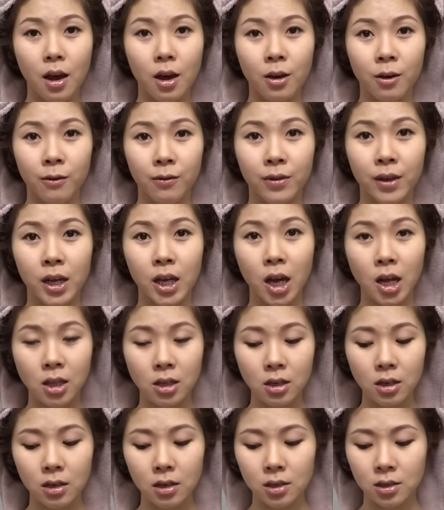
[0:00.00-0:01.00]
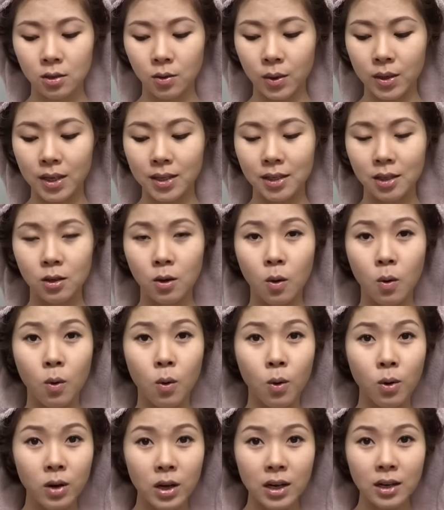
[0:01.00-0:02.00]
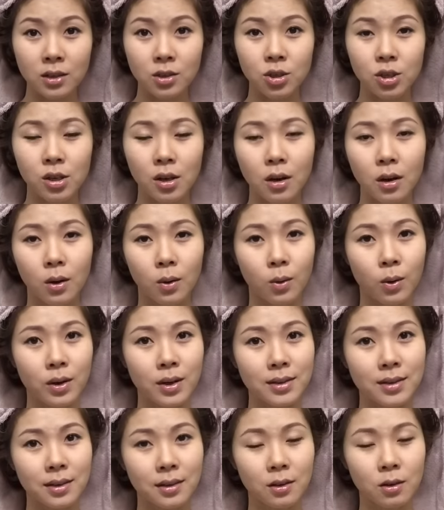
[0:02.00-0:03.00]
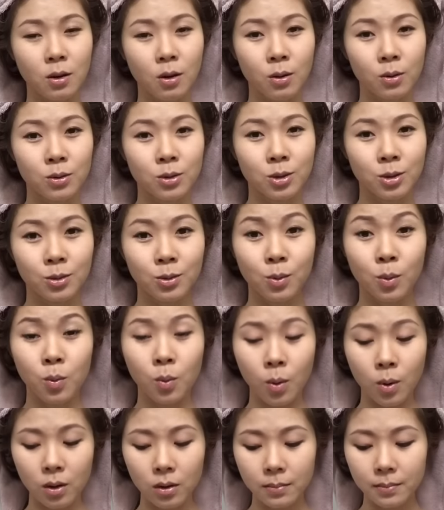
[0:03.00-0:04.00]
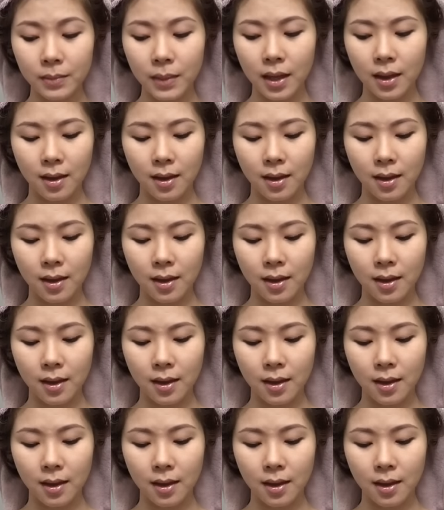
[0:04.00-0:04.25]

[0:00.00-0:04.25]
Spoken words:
of the color so it doesn't go orange or doesn't go too warm,